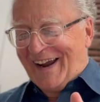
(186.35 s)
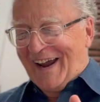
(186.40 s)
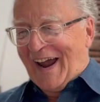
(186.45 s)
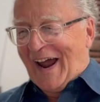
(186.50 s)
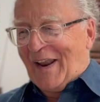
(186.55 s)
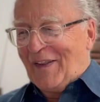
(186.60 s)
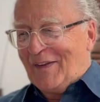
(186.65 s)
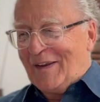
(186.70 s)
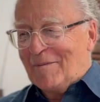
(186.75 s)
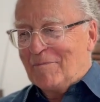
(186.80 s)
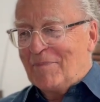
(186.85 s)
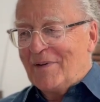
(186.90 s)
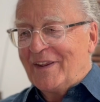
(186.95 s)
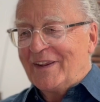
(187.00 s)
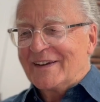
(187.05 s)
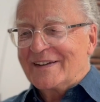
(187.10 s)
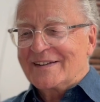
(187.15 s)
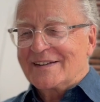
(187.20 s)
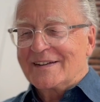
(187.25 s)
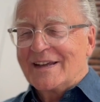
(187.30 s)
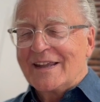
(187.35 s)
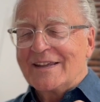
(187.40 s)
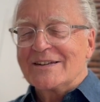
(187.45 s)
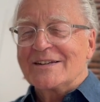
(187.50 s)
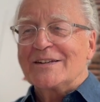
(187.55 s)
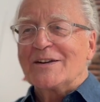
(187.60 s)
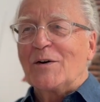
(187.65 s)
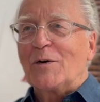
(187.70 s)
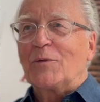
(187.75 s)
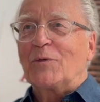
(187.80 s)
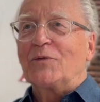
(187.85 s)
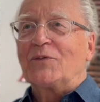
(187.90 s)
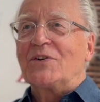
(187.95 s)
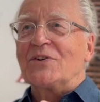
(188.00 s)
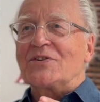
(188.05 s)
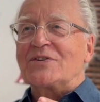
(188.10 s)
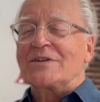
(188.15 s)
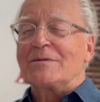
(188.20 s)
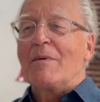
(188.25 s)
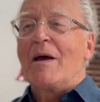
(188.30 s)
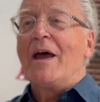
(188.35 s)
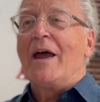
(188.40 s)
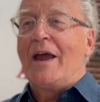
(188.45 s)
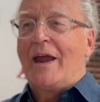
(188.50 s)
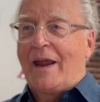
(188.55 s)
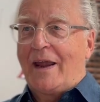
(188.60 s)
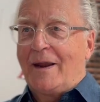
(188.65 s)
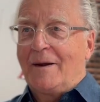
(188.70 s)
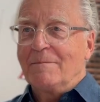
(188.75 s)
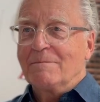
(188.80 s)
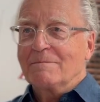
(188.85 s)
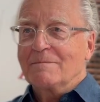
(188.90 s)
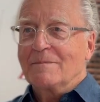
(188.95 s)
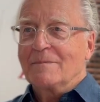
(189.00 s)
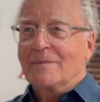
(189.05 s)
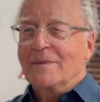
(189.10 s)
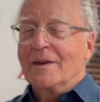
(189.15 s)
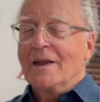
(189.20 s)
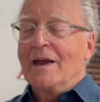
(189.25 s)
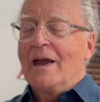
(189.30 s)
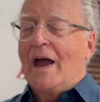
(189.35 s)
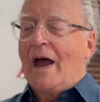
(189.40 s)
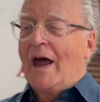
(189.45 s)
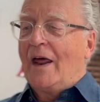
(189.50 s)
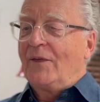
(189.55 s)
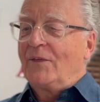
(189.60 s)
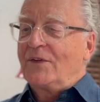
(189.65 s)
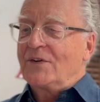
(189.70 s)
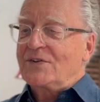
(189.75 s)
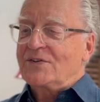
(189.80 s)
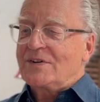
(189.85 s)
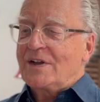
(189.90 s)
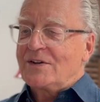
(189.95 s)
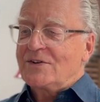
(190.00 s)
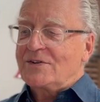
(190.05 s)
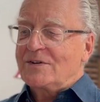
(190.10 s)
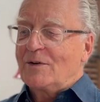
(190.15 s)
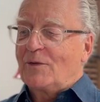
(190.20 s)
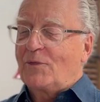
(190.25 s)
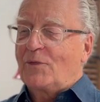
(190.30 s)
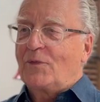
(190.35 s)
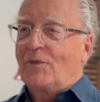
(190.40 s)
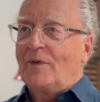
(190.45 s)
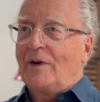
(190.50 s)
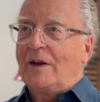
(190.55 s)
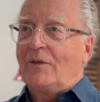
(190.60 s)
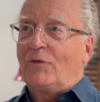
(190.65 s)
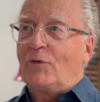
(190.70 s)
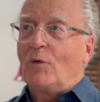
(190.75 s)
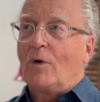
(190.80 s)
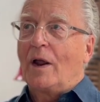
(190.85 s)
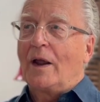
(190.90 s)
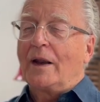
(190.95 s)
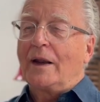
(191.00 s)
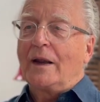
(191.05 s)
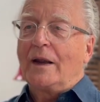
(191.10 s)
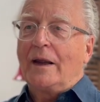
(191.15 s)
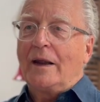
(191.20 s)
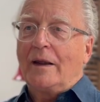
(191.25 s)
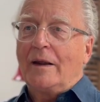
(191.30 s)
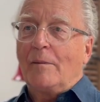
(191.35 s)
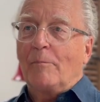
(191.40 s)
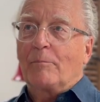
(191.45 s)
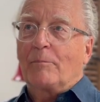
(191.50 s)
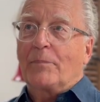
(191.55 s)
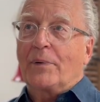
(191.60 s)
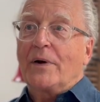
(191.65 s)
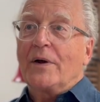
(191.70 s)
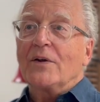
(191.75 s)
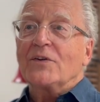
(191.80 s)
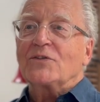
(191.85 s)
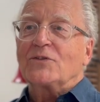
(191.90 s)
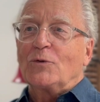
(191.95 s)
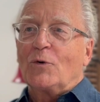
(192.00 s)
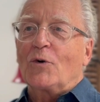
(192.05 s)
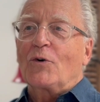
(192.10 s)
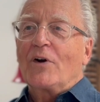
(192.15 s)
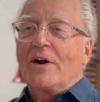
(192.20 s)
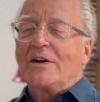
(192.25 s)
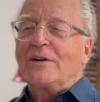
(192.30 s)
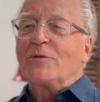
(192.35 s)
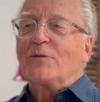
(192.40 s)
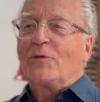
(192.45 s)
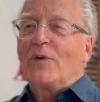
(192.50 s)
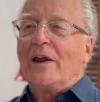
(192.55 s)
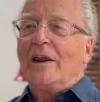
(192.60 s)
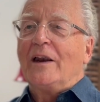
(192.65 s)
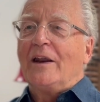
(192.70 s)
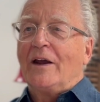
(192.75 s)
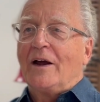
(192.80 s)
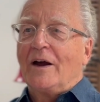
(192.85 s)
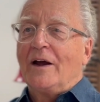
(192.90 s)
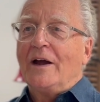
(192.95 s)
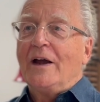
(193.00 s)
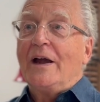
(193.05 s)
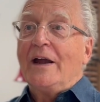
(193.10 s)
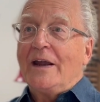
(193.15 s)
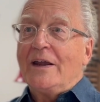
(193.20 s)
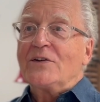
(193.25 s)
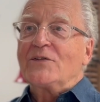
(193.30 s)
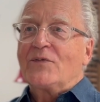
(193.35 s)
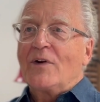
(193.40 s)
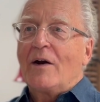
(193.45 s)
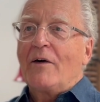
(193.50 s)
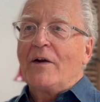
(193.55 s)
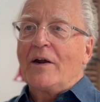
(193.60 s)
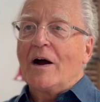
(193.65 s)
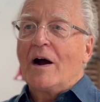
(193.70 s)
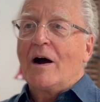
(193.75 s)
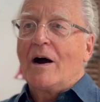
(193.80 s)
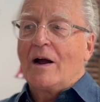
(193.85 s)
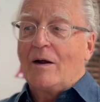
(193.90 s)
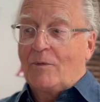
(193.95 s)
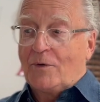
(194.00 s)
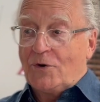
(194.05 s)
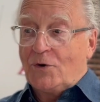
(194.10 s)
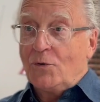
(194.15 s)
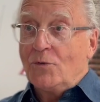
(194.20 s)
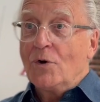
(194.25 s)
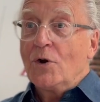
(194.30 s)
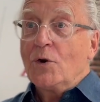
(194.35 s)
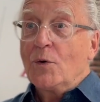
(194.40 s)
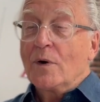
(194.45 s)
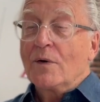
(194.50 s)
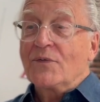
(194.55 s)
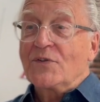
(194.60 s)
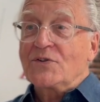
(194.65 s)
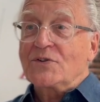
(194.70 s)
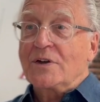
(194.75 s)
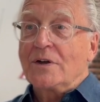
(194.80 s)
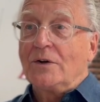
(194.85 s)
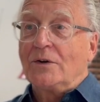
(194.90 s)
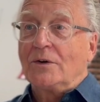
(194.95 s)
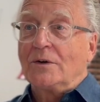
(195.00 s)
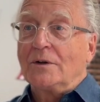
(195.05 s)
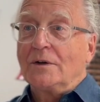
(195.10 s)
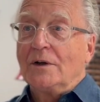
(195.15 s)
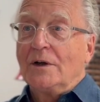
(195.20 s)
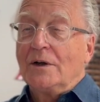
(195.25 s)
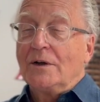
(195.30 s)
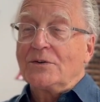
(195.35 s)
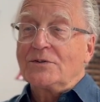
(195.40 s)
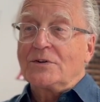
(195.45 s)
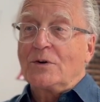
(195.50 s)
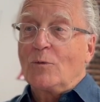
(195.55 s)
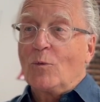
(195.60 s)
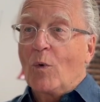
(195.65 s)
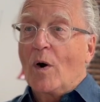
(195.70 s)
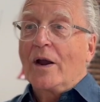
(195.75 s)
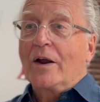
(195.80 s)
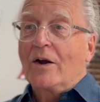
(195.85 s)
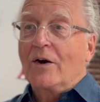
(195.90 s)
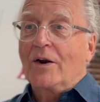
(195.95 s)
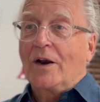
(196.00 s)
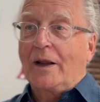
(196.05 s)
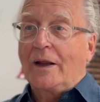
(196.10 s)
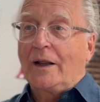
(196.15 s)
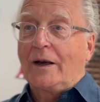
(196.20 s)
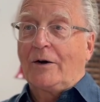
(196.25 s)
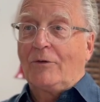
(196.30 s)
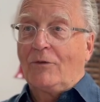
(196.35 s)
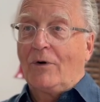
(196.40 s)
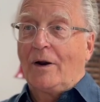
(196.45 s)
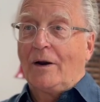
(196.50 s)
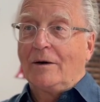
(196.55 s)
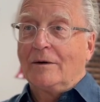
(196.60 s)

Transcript: and the sense of dismay and the sense of, if you like, personal creative failure is very high when you know you have the skill. So why can't I get it right?